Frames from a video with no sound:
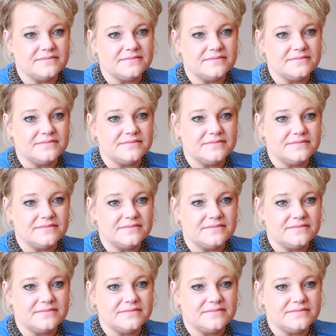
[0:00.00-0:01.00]
Dina brings
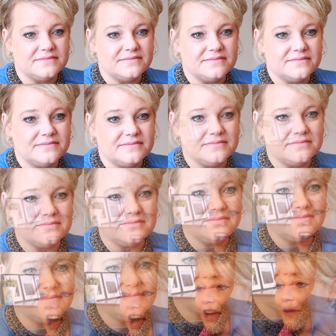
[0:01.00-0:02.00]
up an idea,
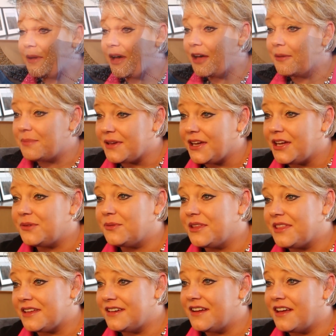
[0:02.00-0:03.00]
I pop in
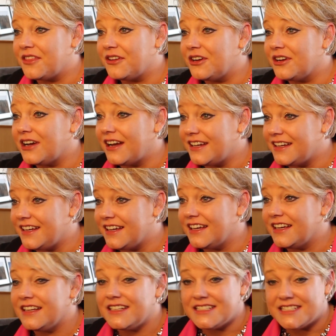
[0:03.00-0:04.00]
with another
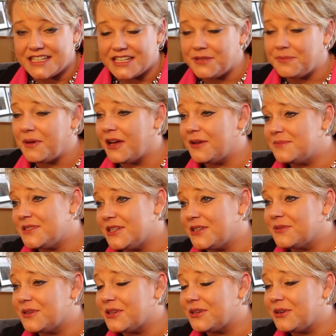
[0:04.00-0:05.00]
idea, Dina pops
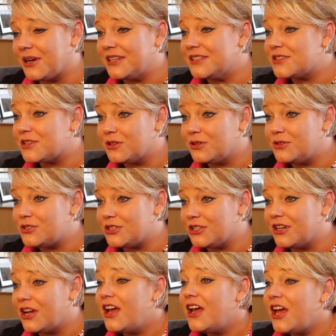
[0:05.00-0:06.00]
in with a great
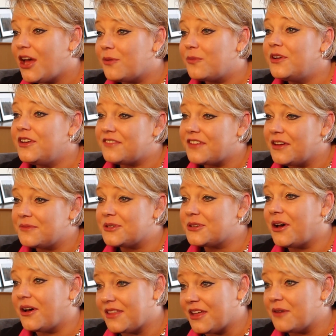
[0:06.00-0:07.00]
solution, and we've come to
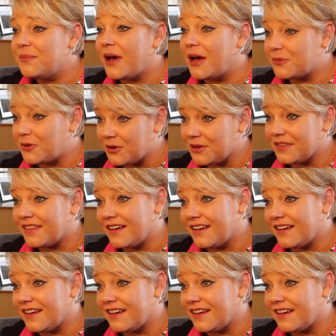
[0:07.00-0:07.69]
call that popcorn